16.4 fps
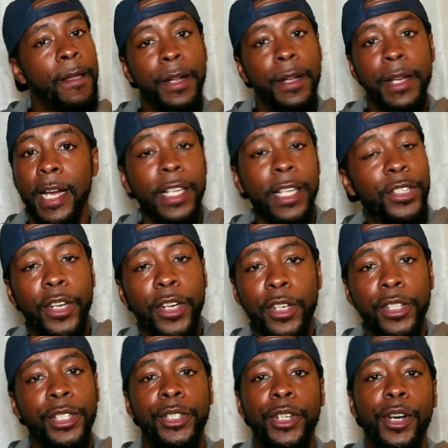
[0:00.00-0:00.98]
Now this
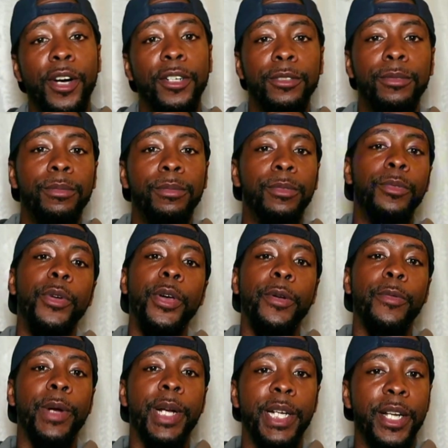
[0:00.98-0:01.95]
girl's a dog. We
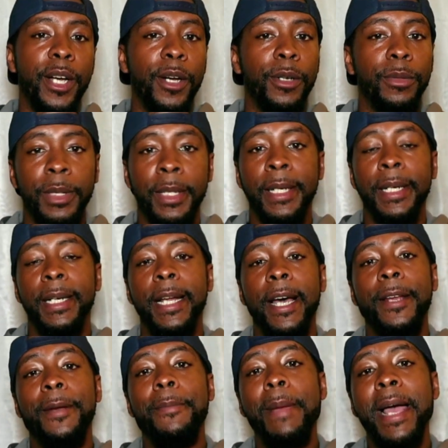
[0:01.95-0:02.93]
already know.
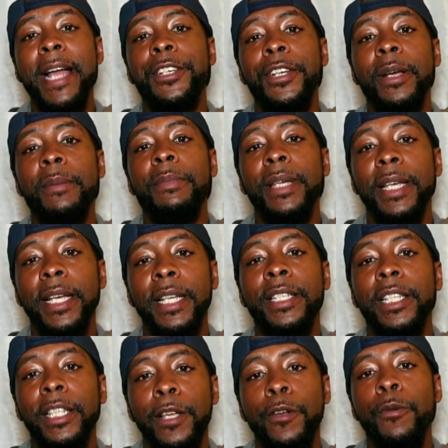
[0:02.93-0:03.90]
Now the matchup is
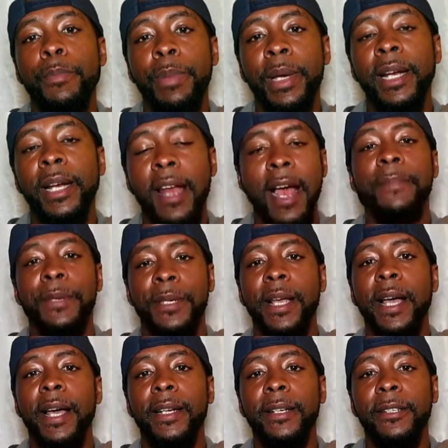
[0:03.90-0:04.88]
a little bit
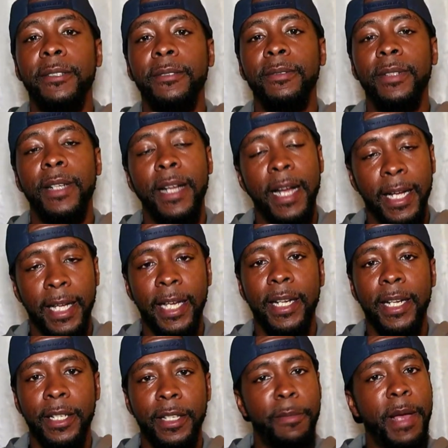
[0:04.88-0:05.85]
lopsided. I get
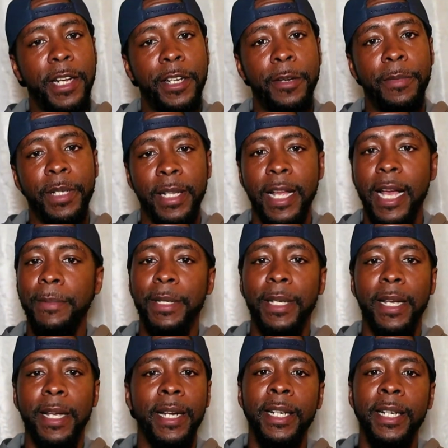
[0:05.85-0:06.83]
it. The matchup is
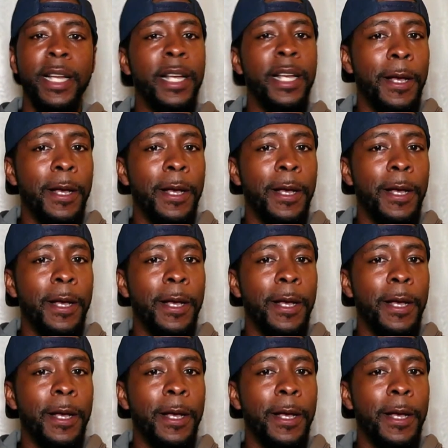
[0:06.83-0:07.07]
lopsided.